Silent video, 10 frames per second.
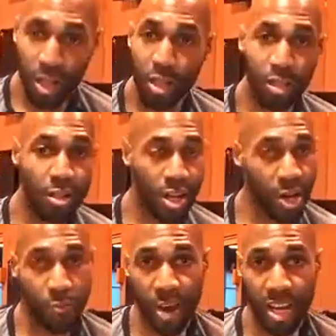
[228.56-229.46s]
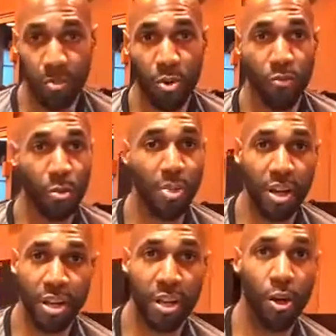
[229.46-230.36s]
linear running,
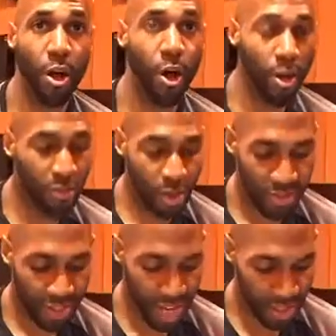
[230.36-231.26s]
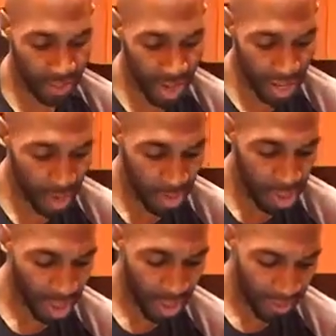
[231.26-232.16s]
maneuverability, all those things make up
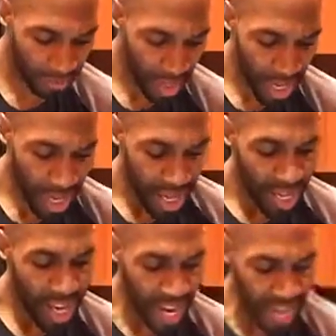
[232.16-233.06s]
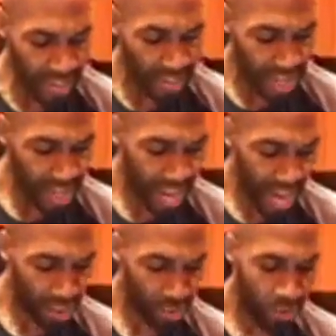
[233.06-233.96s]
agility. Gait, the
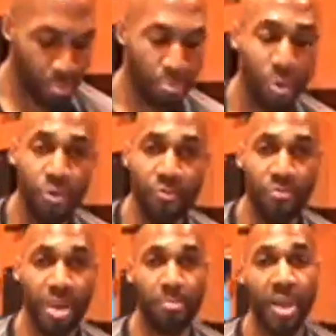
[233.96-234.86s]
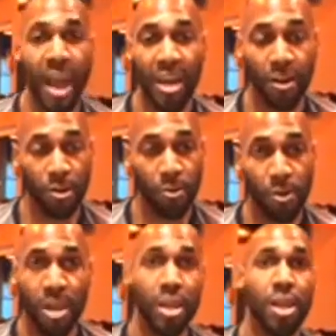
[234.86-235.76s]
natural movement pattern
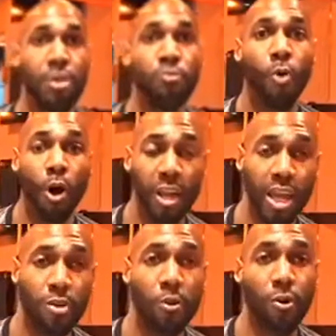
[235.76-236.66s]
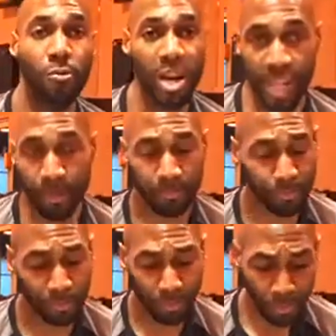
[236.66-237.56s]
in walking or running.
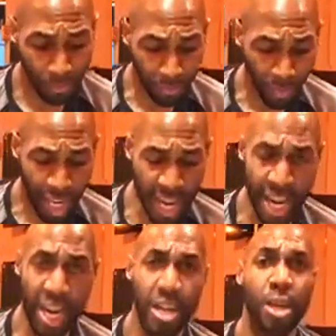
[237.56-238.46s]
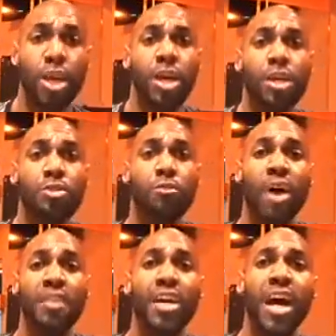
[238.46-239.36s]
And
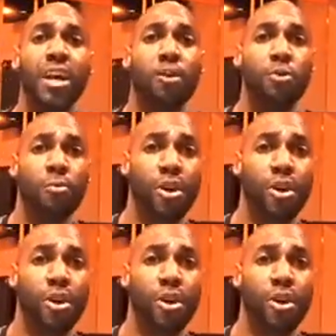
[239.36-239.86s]
throughout the at-home